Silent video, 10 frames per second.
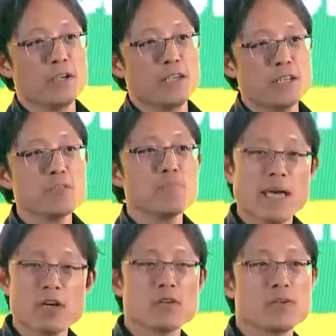it doesn't
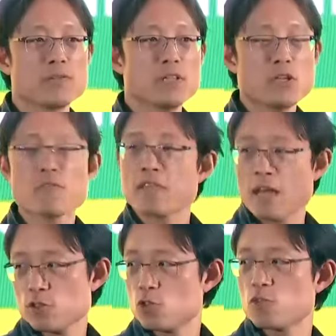matter that you have
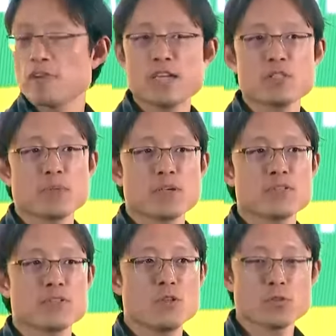1,000 true fans,
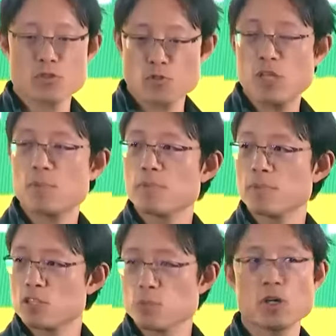because your stream
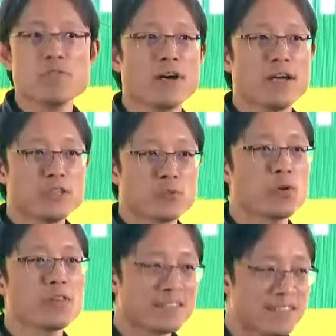in Spotify is
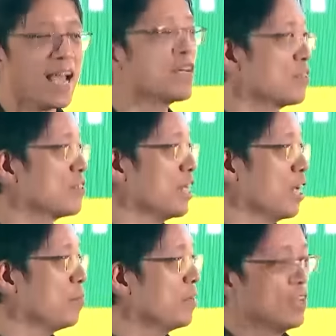worth exactly the
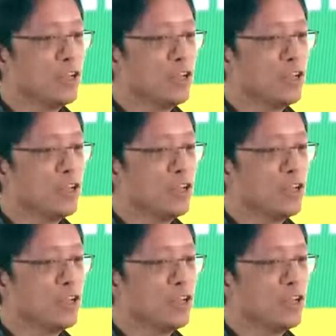same